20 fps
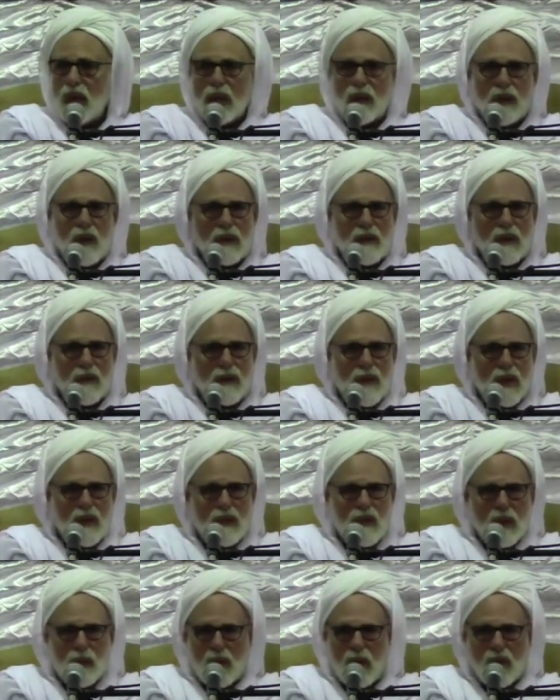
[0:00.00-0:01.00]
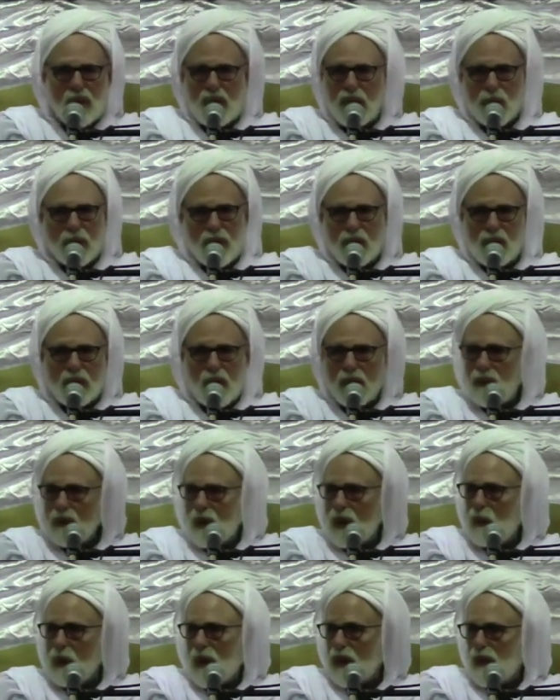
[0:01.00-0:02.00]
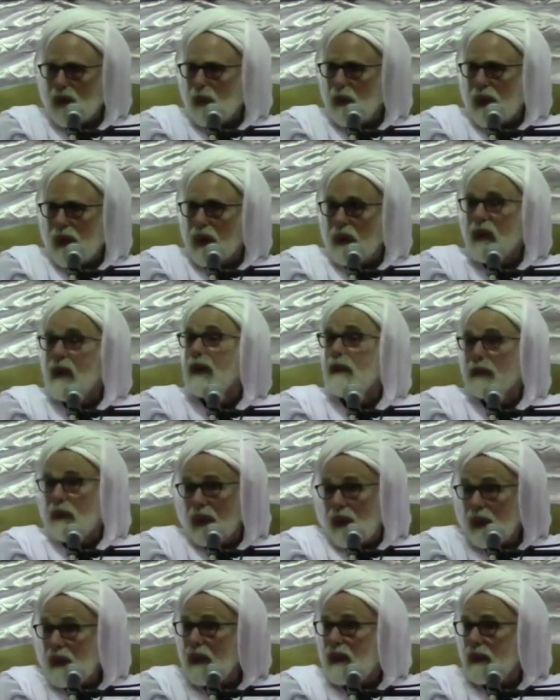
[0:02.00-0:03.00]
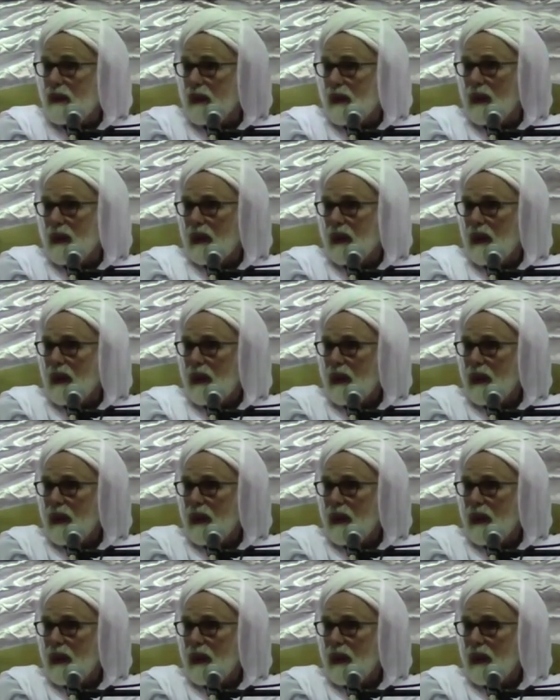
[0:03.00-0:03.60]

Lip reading: And these are things that most of us don't know much about, if anything,